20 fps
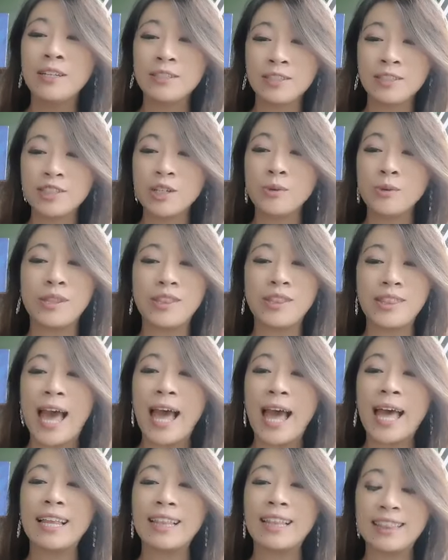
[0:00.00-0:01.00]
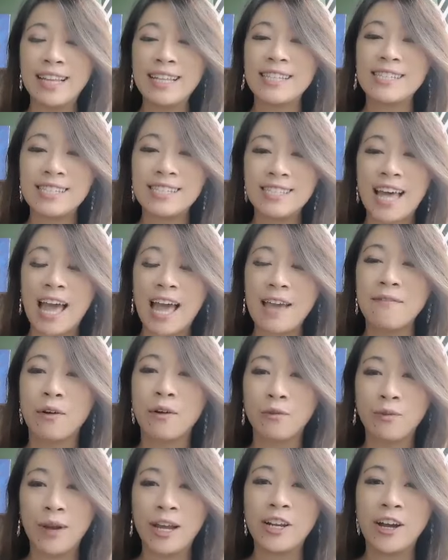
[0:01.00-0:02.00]
so with that let's dive
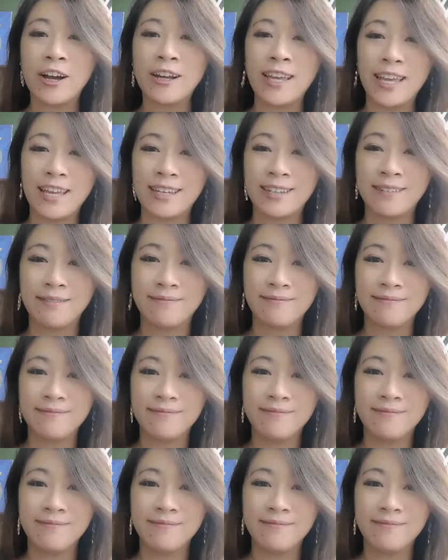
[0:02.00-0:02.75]
right on in